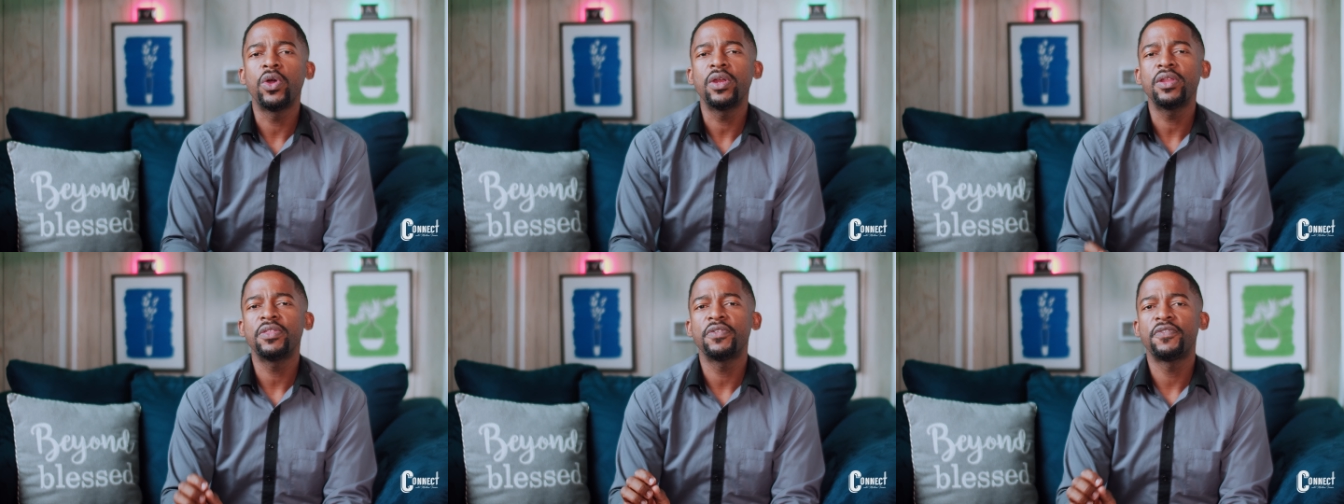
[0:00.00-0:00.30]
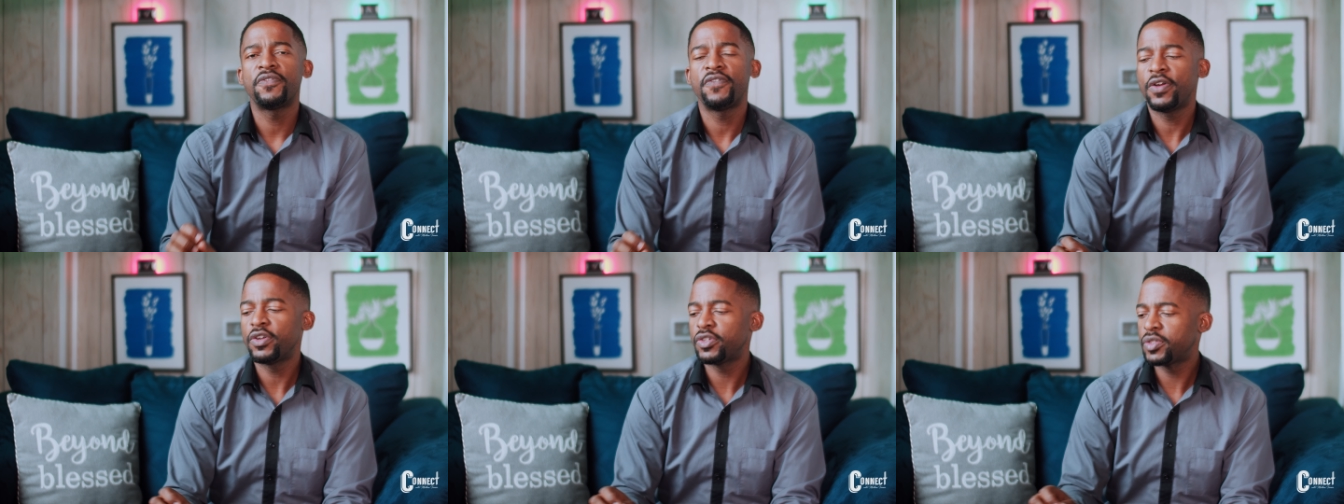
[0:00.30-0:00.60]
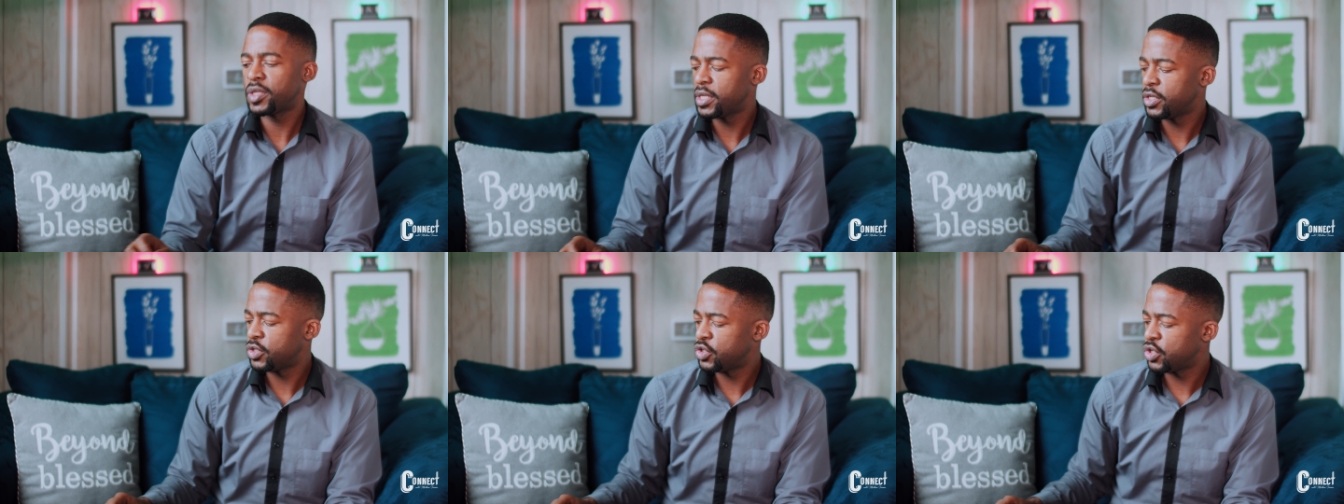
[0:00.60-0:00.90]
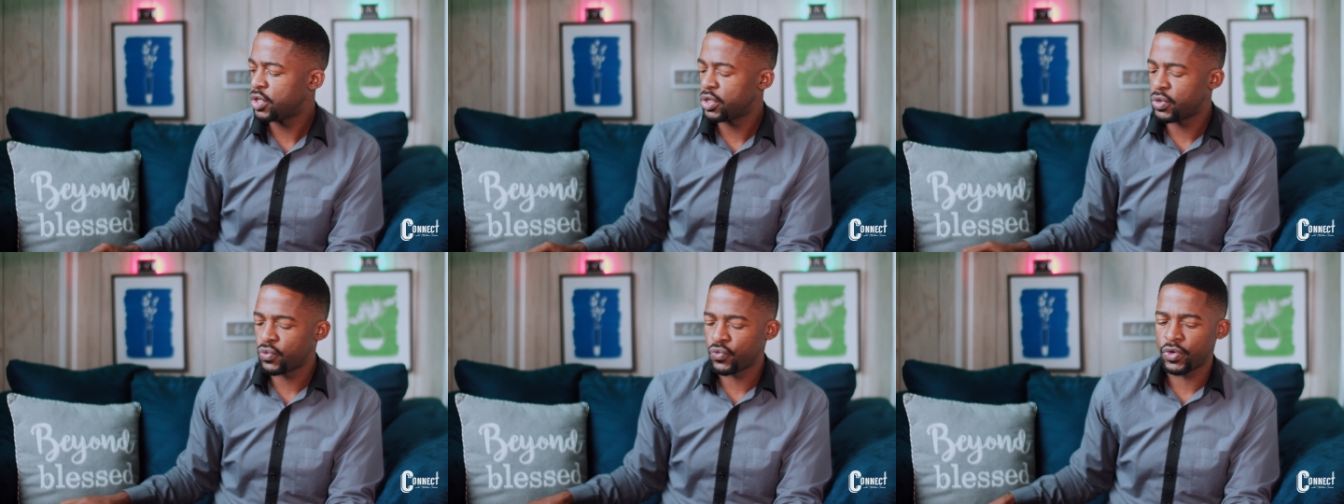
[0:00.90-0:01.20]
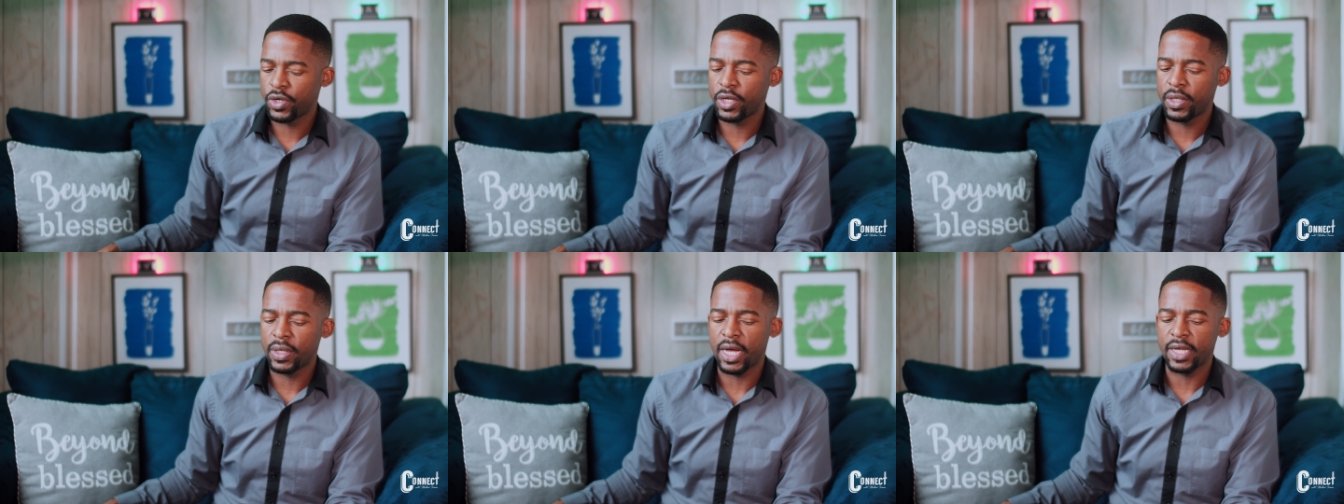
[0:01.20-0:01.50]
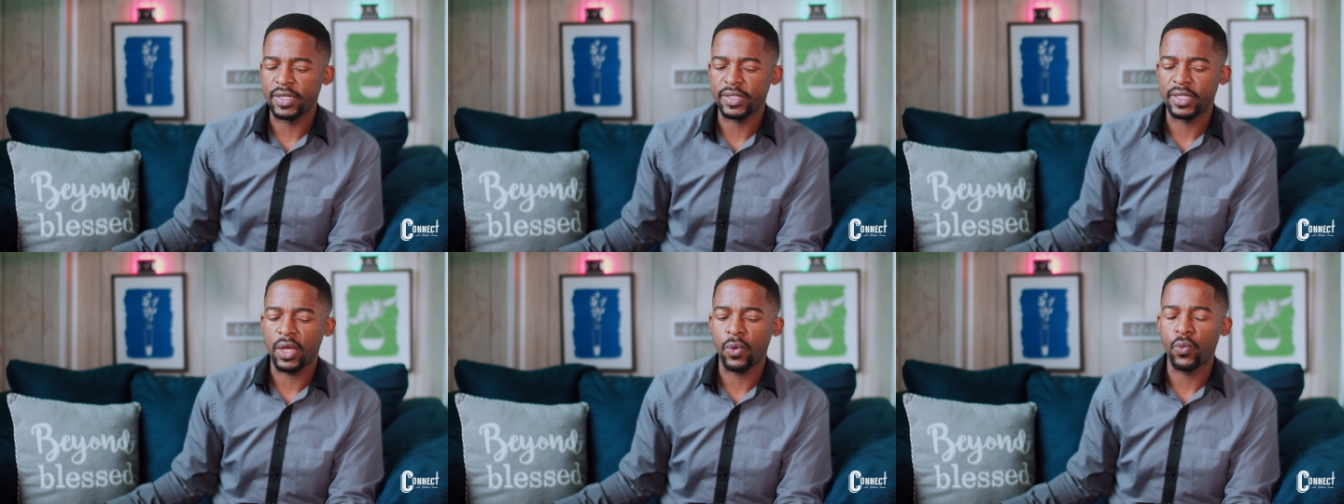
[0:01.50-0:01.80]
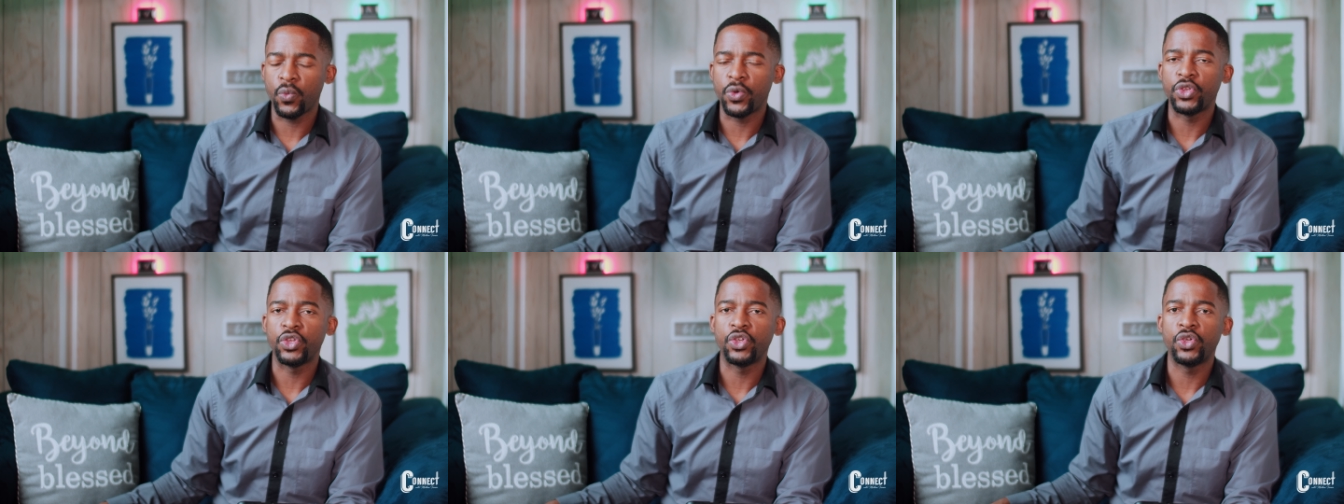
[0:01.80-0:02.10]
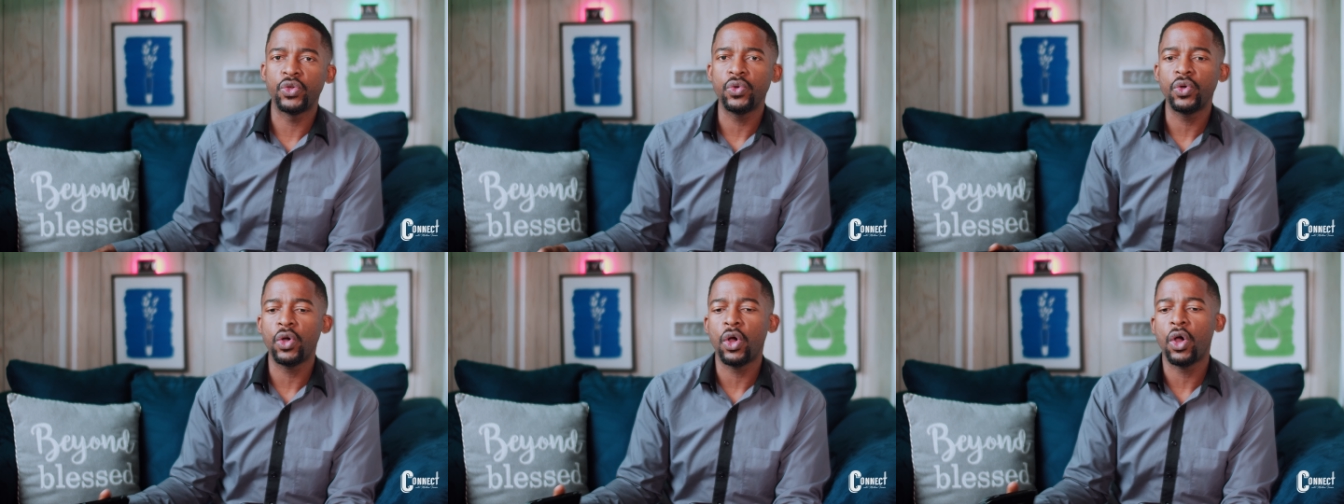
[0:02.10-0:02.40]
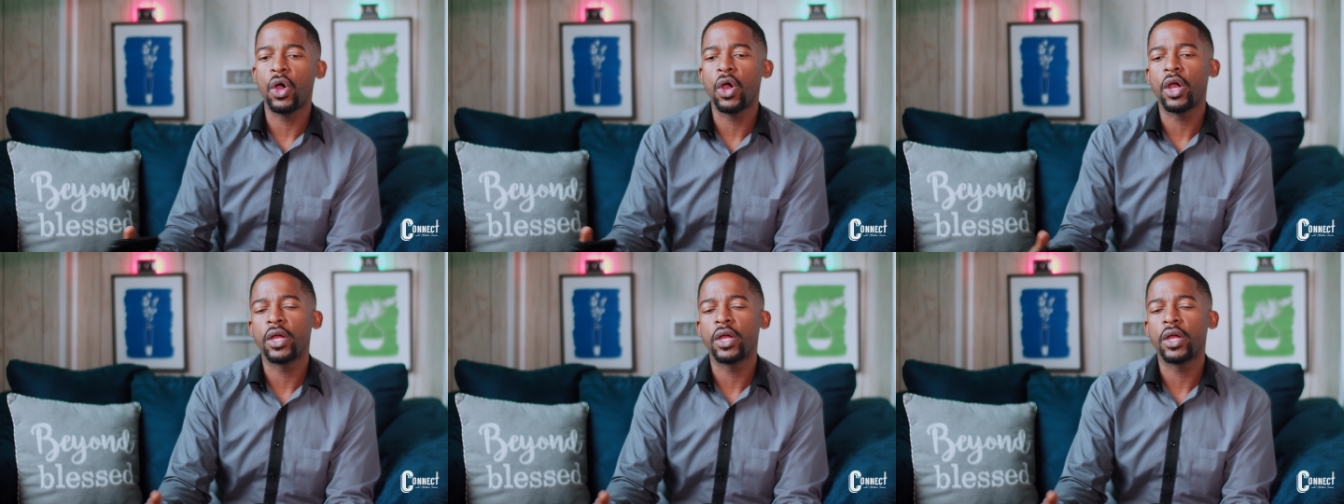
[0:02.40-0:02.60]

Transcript: One of the first things you're going to realize that when you